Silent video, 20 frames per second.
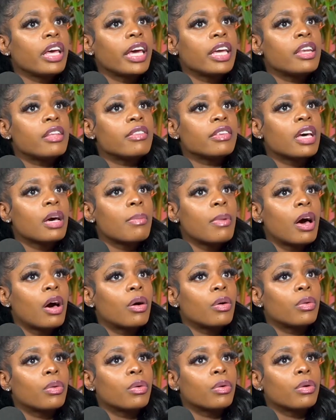it doesn't come
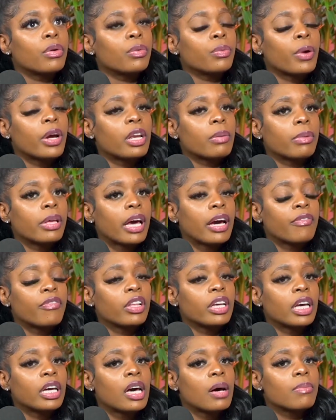out randomly. I
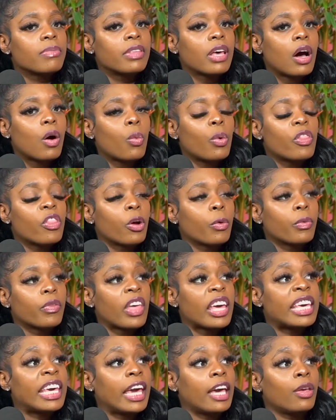feel like it comes out when
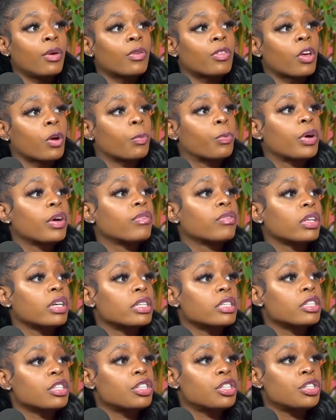they can't use their
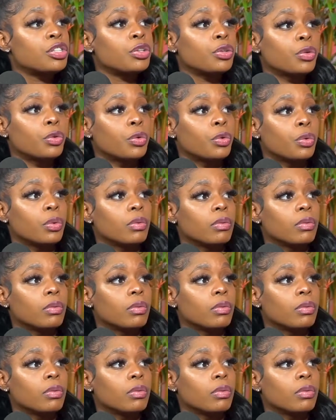privilege to